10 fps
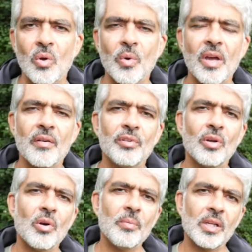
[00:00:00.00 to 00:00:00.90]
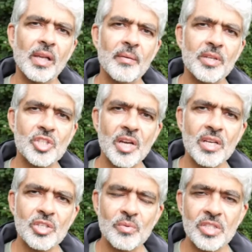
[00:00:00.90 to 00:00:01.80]
We have the global climate
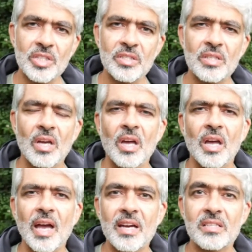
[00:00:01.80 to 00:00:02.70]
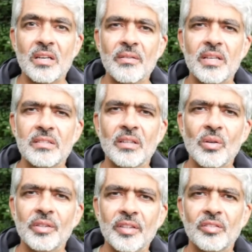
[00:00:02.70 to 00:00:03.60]
change, which is accelerating
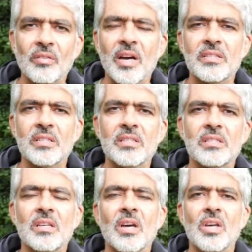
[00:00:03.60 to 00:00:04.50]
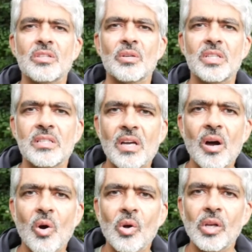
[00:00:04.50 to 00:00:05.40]
all these crises. So these
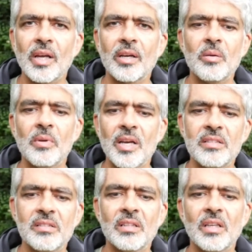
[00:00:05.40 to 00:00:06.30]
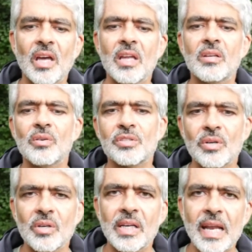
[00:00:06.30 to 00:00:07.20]
are all accumulating, and
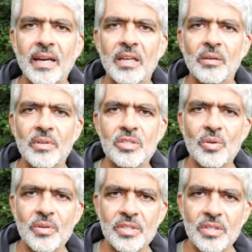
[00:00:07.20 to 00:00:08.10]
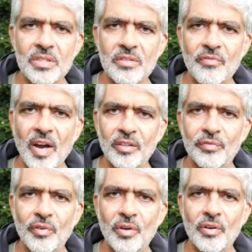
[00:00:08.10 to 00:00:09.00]
also lacking resources, fight
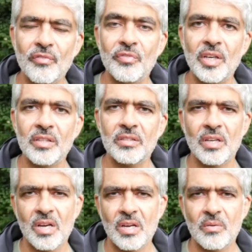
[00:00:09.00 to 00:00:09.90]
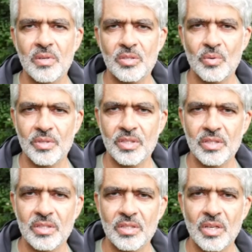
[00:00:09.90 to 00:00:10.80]
for finite
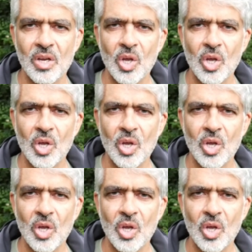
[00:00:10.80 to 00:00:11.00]
resources.